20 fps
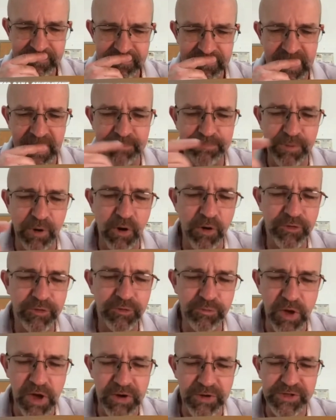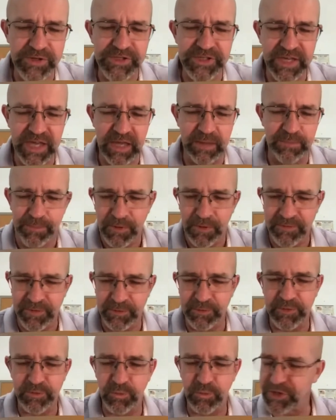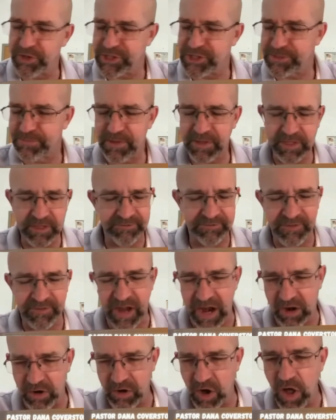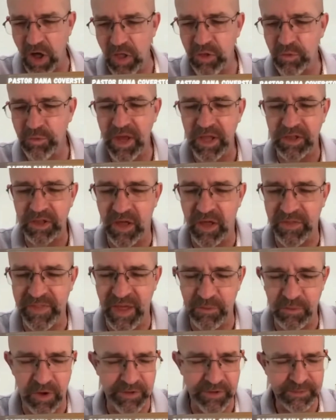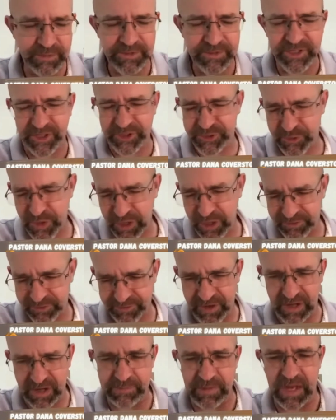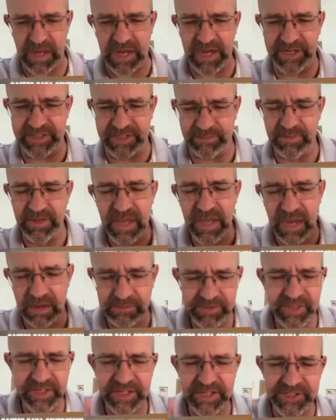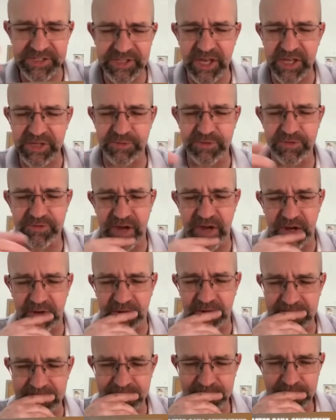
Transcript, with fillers: And both runners kept moving with one spilling fire all the way along that wall. It was almost like a trail of fire behind him. Everything he touched was fiery.